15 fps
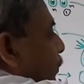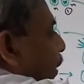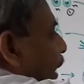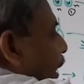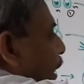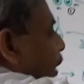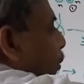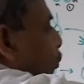
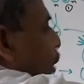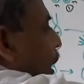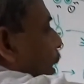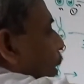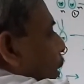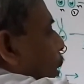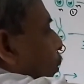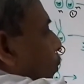gets
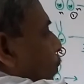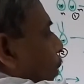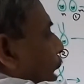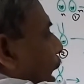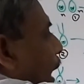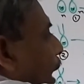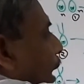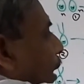destroyed.
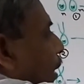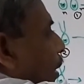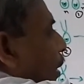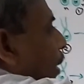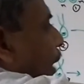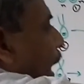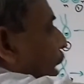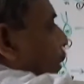
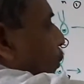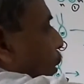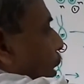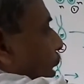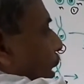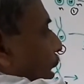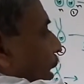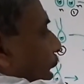
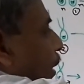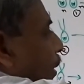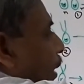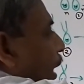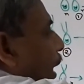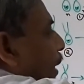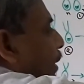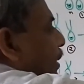And
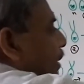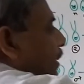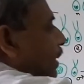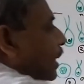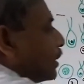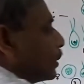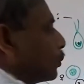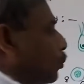
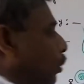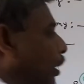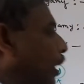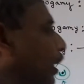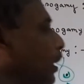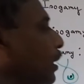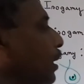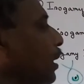once
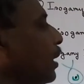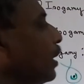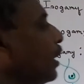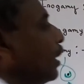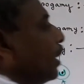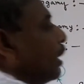again we can